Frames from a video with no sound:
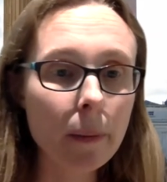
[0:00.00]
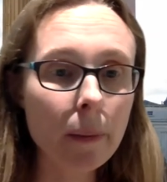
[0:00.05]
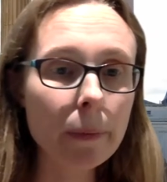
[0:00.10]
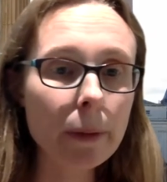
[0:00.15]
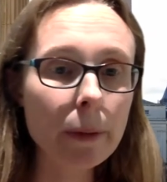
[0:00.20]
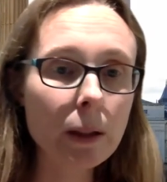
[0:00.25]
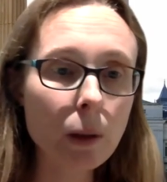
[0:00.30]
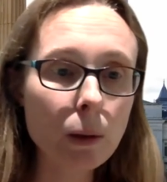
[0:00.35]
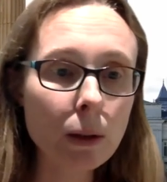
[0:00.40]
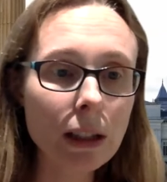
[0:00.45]

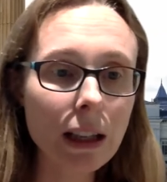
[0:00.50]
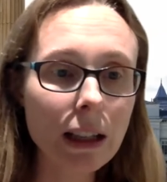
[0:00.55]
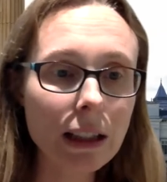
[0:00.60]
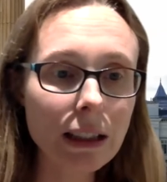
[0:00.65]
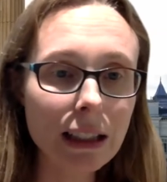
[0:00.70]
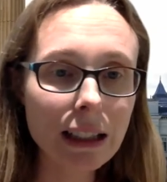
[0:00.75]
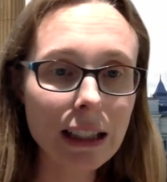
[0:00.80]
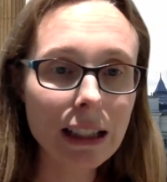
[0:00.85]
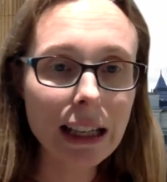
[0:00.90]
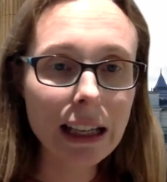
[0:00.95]
So
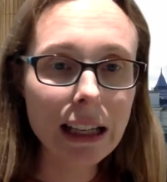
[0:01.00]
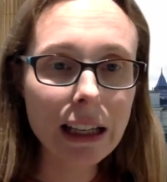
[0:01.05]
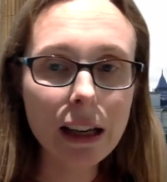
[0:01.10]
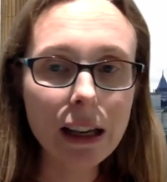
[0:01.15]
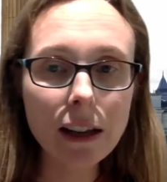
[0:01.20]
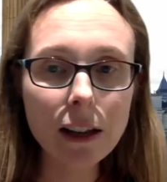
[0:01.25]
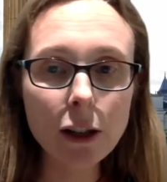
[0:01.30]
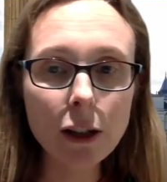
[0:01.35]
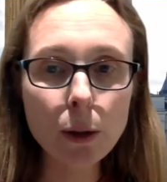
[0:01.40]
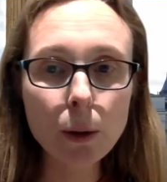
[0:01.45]
certainly
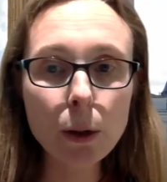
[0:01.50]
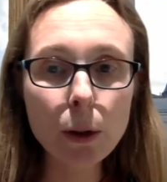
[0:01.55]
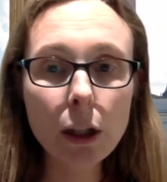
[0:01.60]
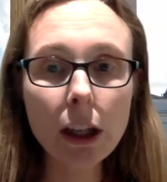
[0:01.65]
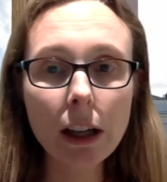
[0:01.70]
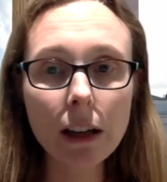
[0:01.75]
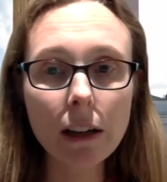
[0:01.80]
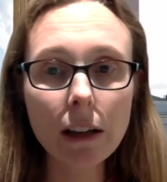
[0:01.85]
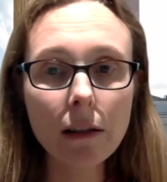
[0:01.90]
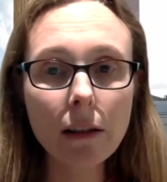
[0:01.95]
you
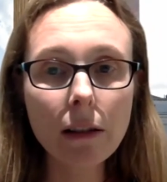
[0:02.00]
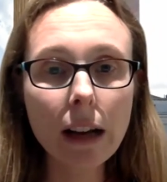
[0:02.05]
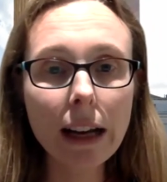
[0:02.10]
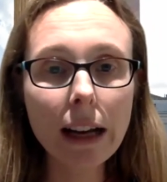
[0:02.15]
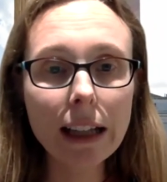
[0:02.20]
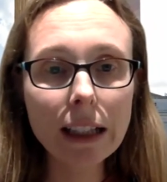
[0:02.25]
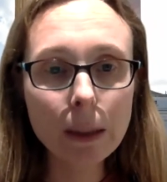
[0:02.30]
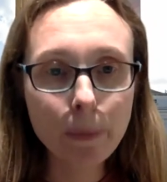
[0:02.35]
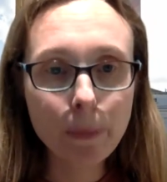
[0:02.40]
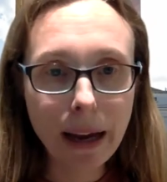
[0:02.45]
can
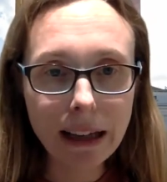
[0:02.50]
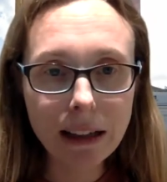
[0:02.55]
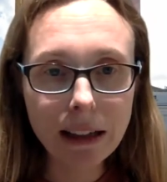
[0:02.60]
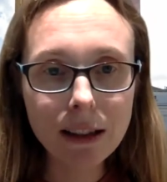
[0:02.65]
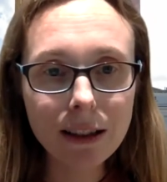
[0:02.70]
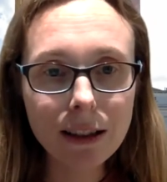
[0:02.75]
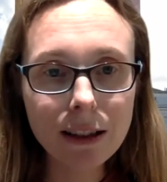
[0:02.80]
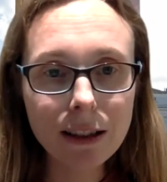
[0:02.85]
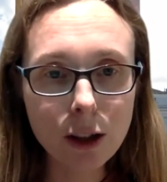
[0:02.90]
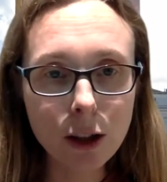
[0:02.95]
expect
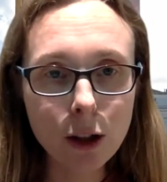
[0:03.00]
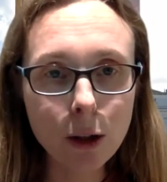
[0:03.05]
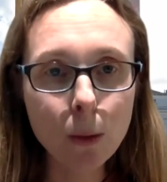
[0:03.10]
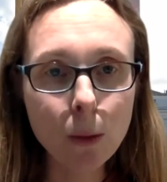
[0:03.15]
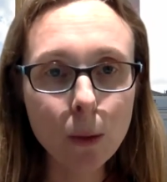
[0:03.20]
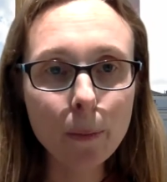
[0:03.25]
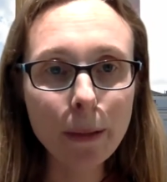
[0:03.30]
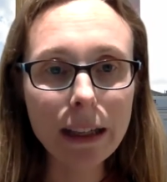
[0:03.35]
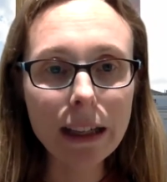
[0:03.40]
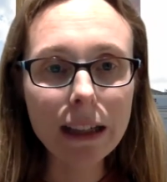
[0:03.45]

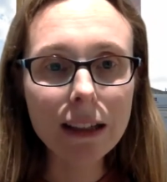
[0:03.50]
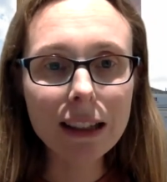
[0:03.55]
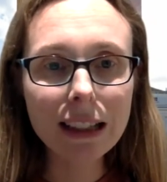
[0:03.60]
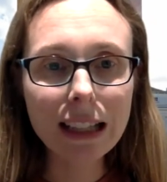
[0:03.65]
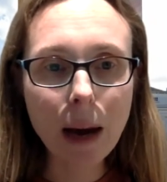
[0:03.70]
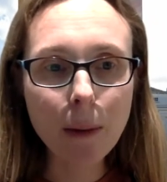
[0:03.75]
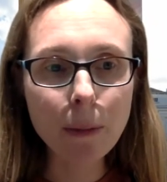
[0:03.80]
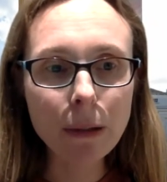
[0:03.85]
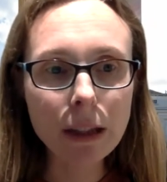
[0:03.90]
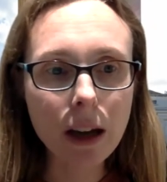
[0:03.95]
to be
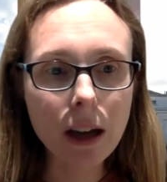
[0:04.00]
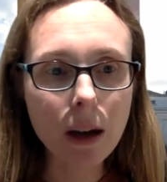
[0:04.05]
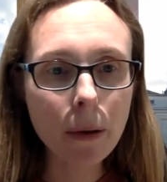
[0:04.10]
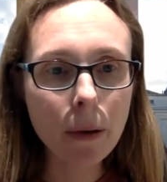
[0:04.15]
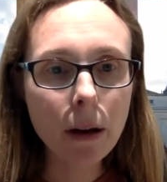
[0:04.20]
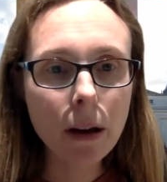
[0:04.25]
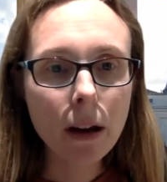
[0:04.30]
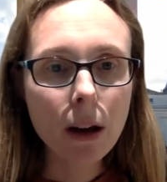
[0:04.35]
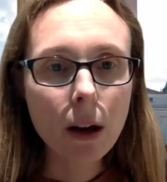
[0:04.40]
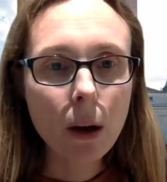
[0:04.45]
snapped up
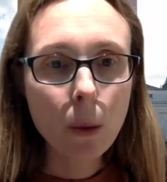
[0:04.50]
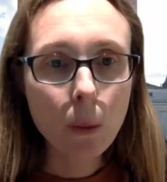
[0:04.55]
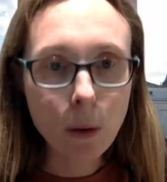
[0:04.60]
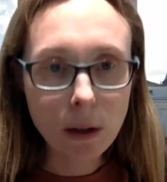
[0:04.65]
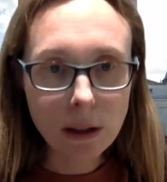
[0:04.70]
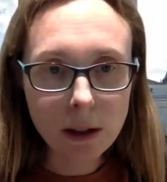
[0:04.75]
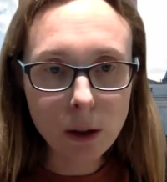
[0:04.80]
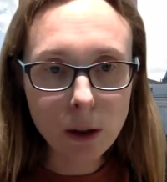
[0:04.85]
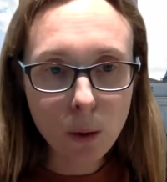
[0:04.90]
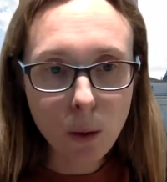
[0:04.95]

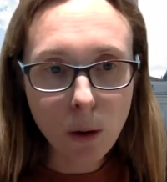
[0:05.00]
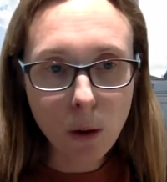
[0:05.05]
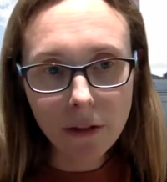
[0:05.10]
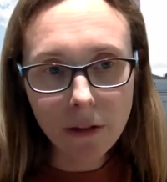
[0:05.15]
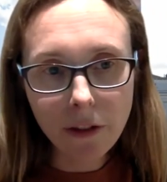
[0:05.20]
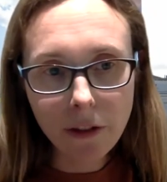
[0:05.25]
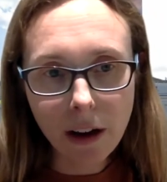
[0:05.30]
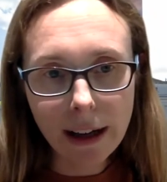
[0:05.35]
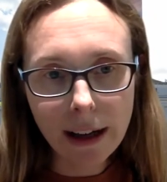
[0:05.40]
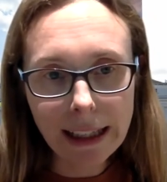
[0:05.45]
once you're
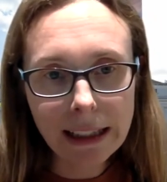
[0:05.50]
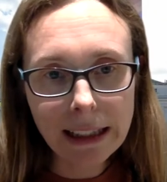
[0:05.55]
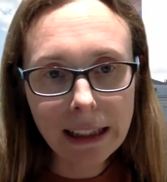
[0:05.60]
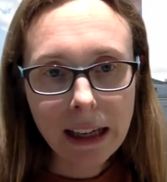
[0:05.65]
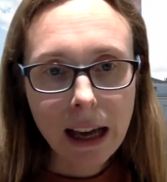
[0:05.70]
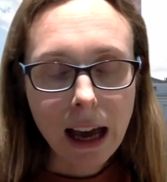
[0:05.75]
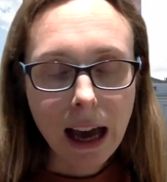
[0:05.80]
qualified.